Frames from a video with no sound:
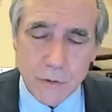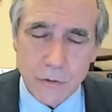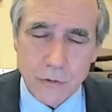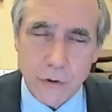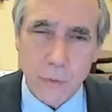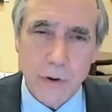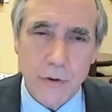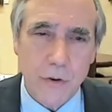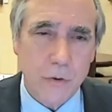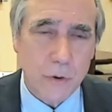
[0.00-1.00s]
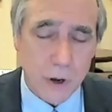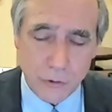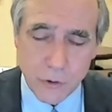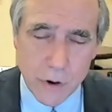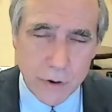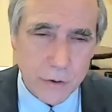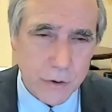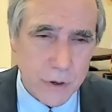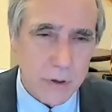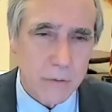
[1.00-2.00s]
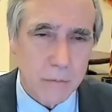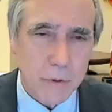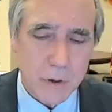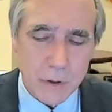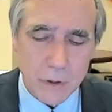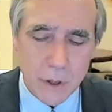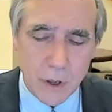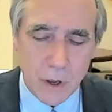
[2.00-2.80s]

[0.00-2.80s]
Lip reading: Should we do a jury duty bill?